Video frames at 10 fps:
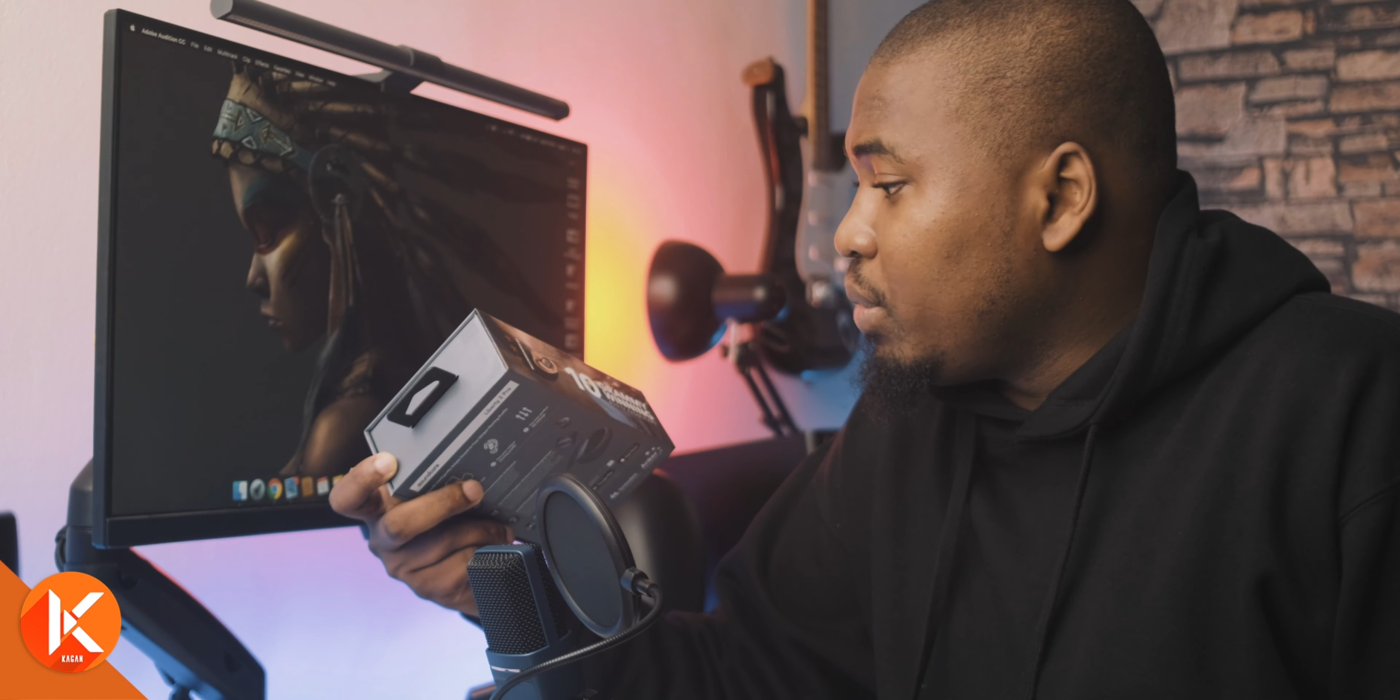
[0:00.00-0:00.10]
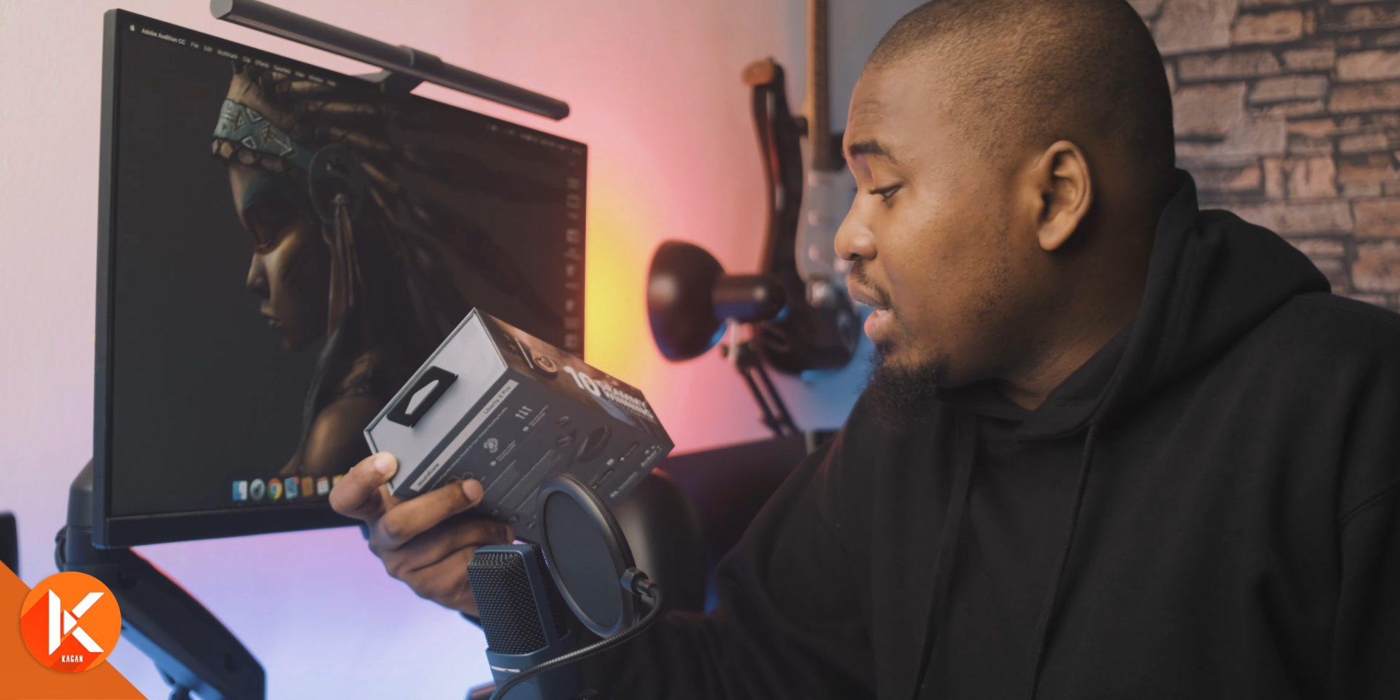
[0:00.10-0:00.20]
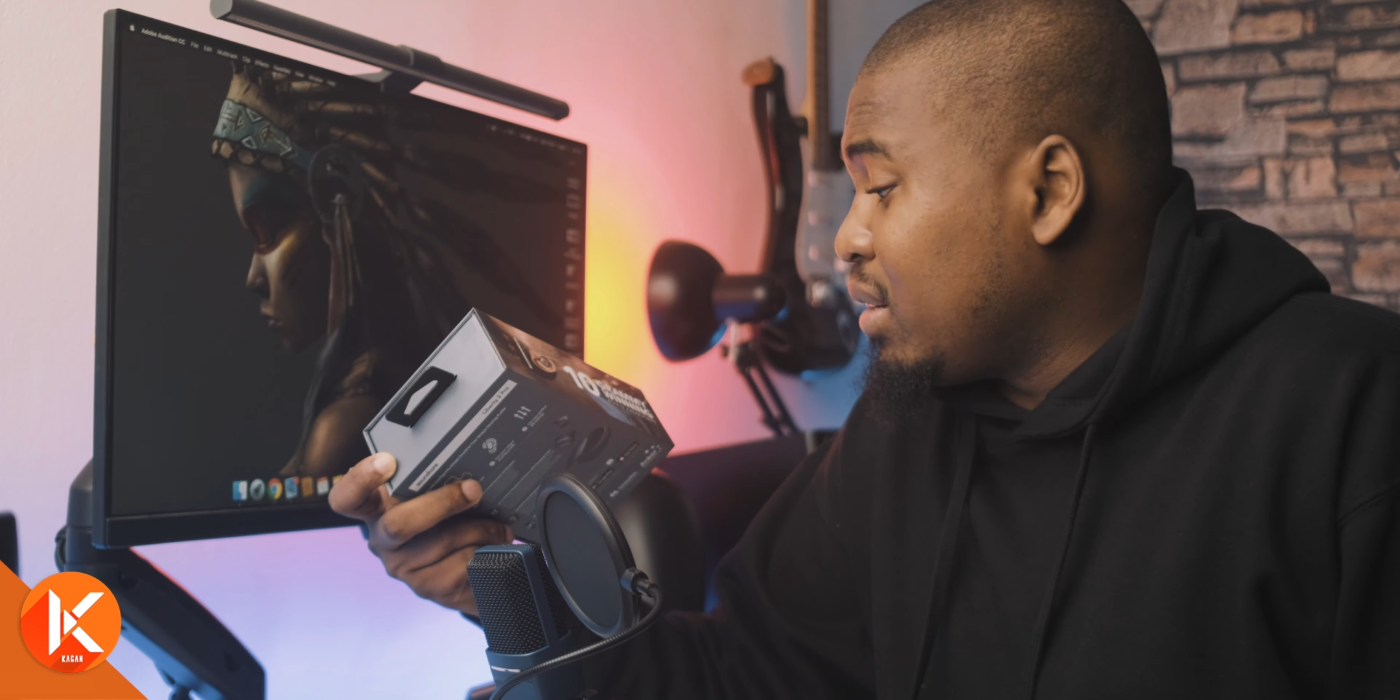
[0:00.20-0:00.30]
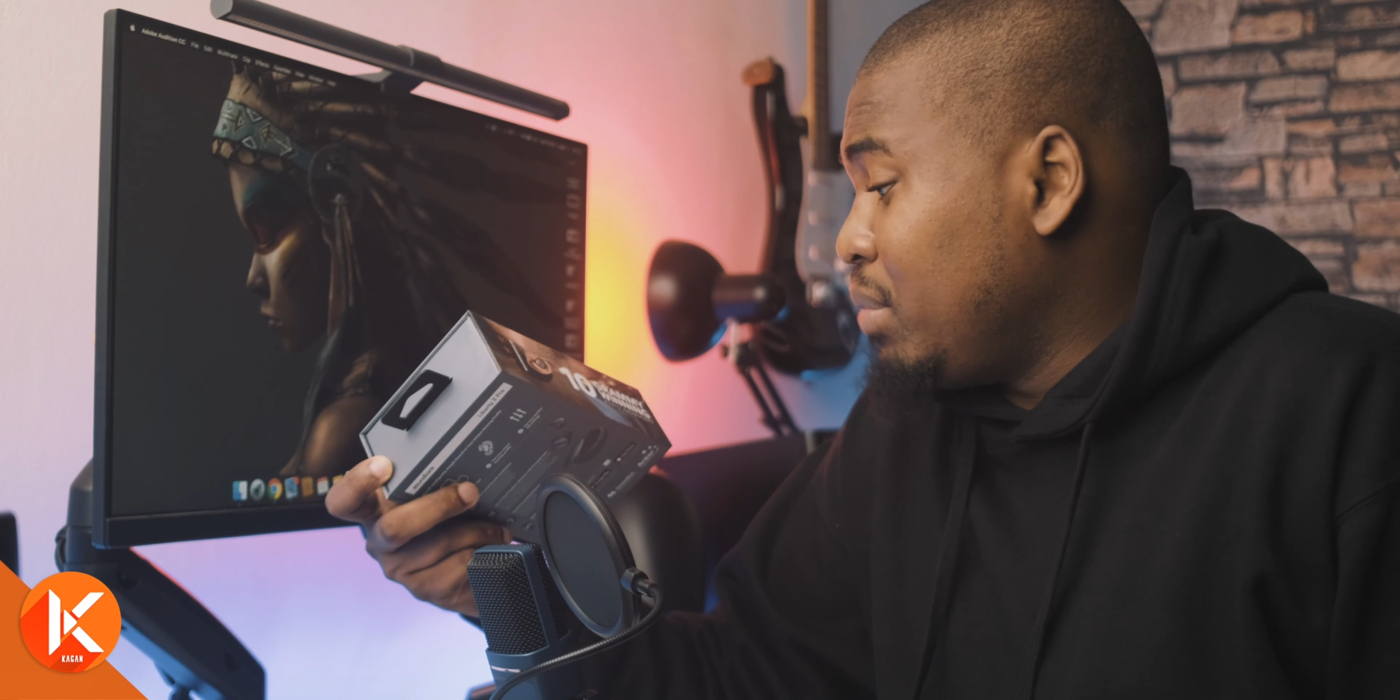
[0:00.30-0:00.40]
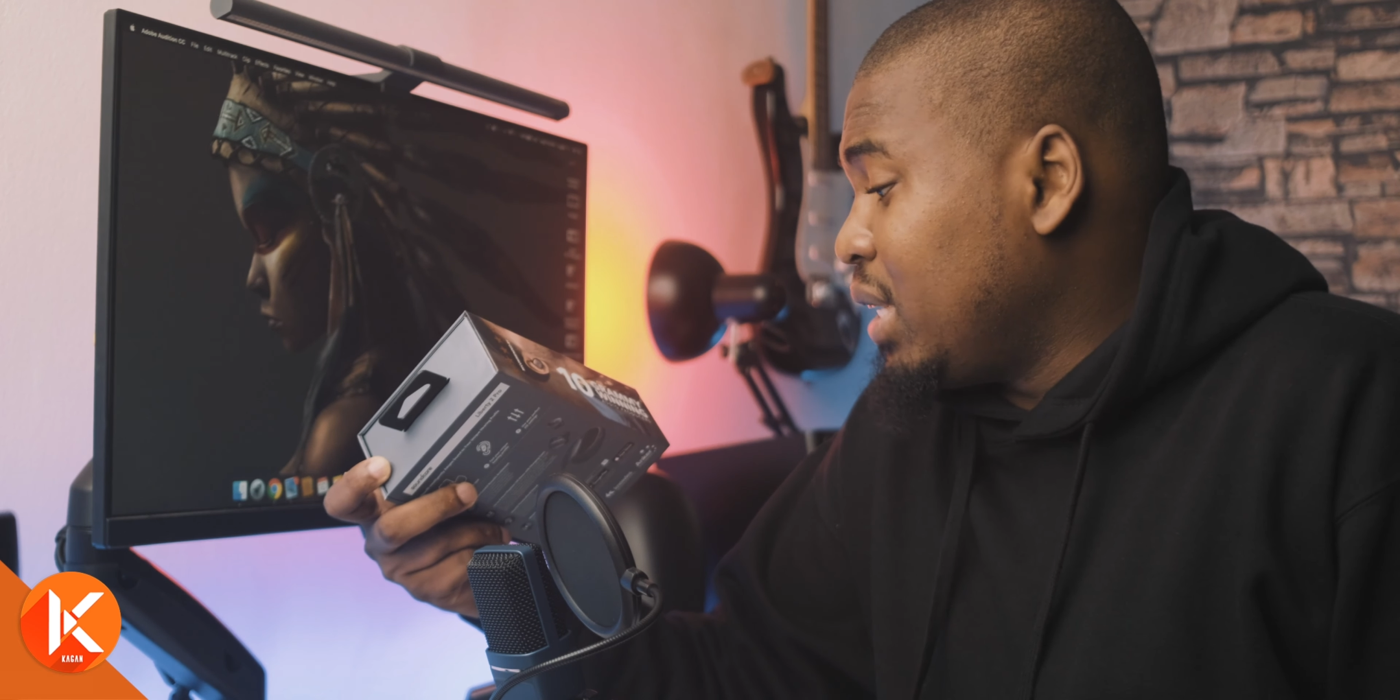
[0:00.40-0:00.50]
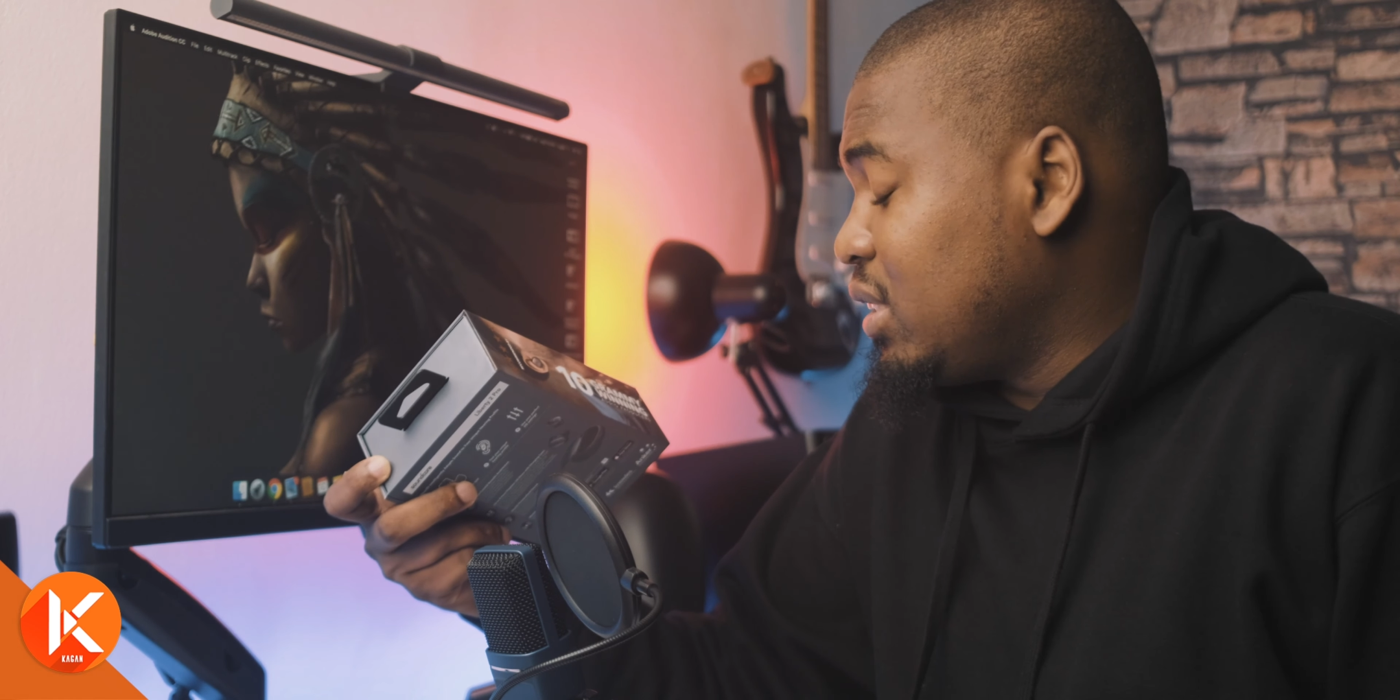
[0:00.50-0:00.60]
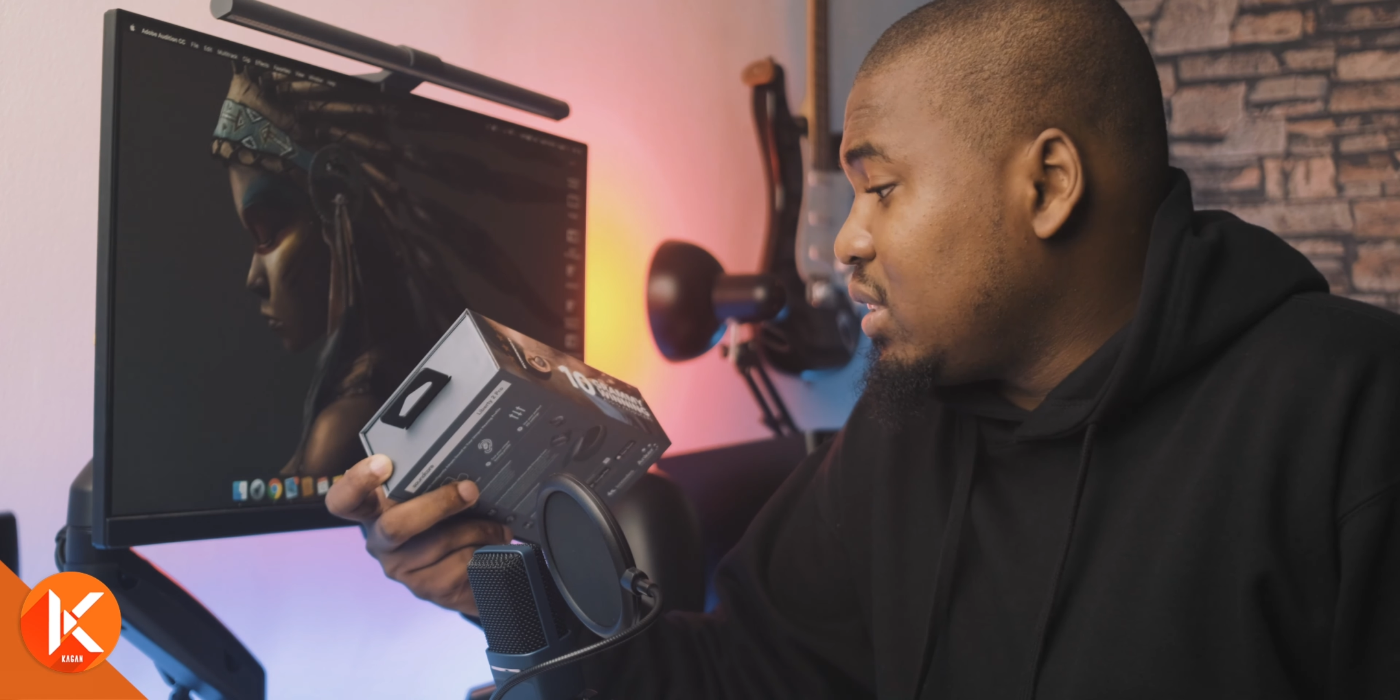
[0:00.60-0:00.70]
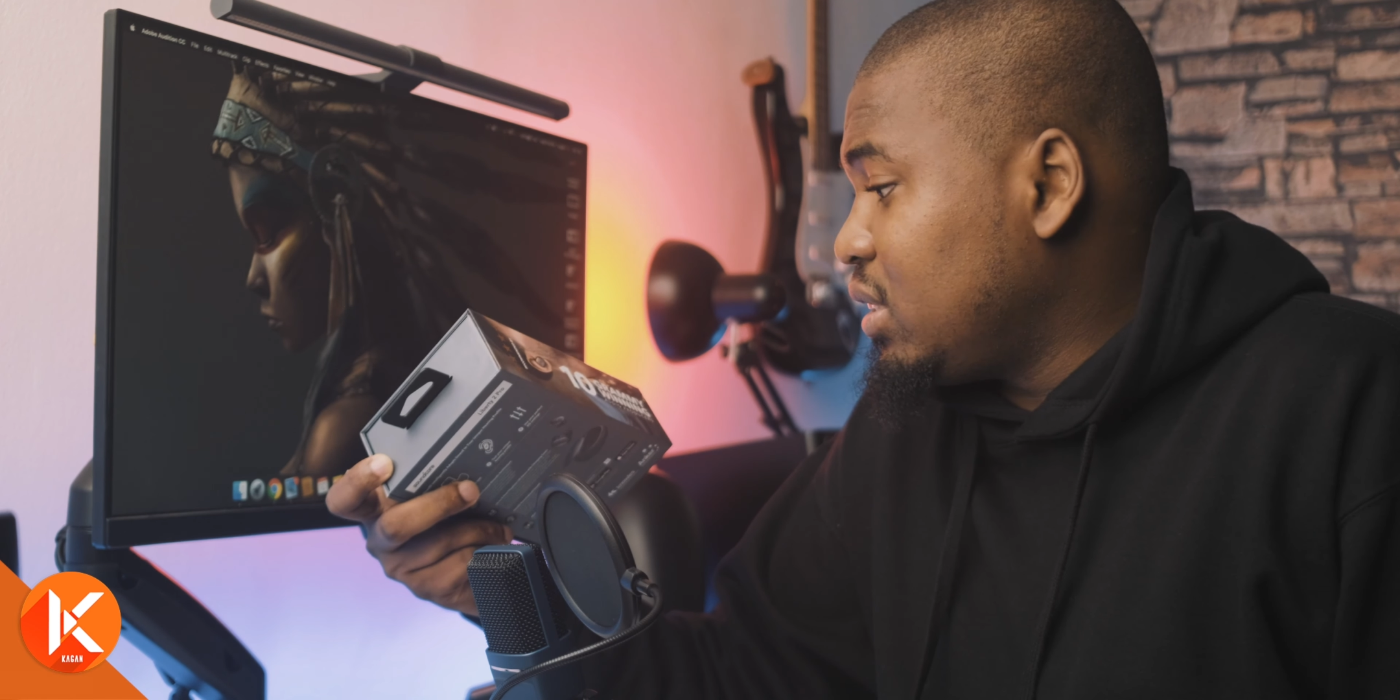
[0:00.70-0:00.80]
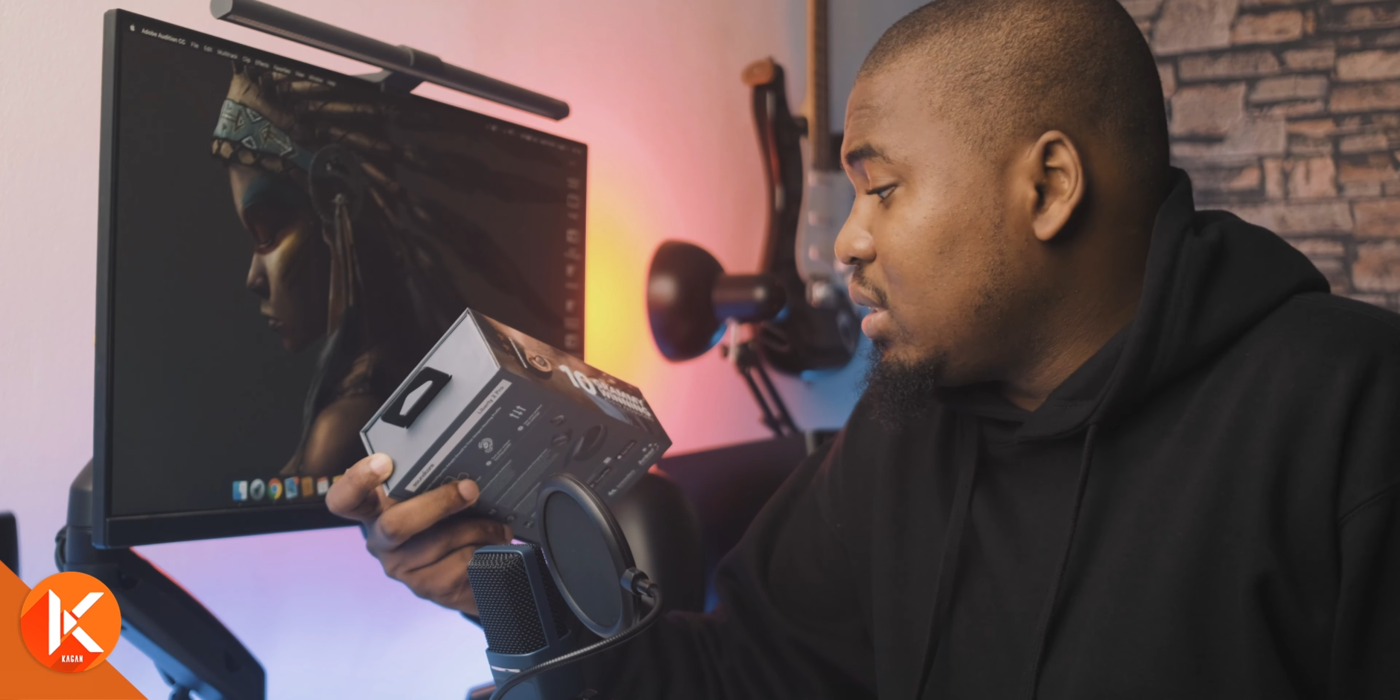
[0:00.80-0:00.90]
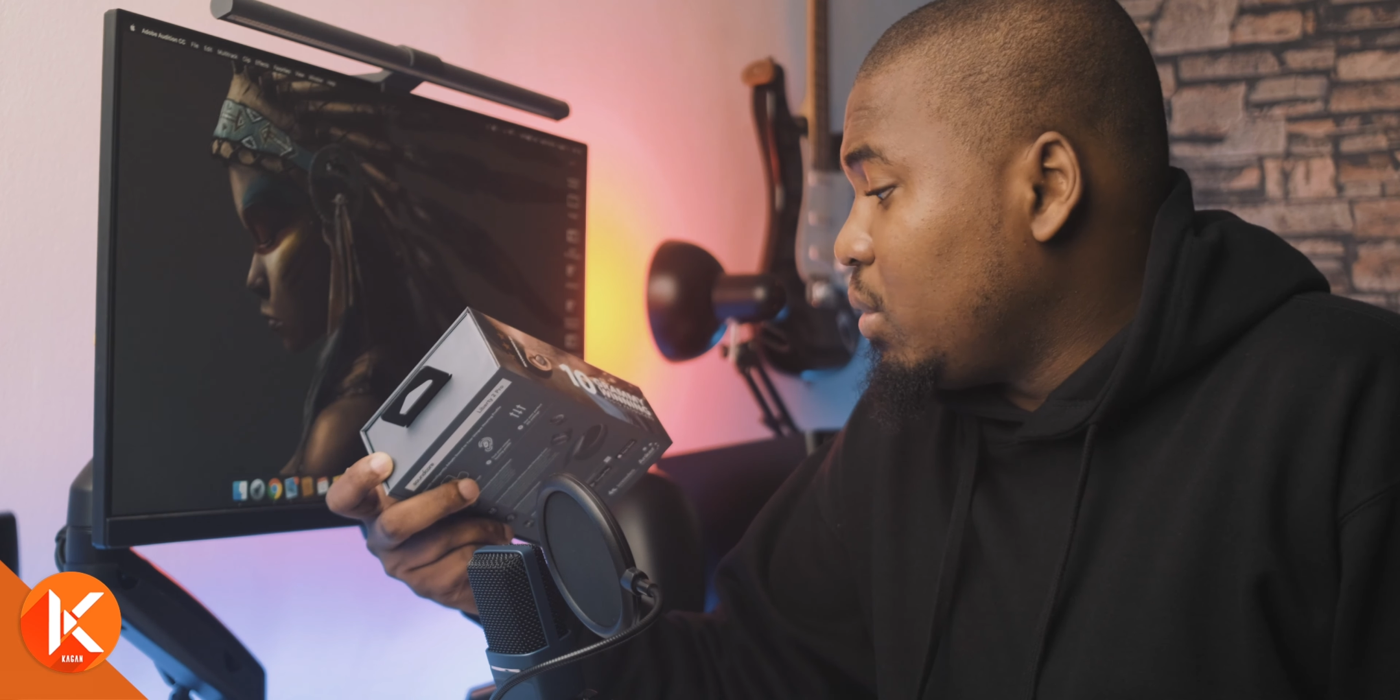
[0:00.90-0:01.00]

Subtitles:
recommended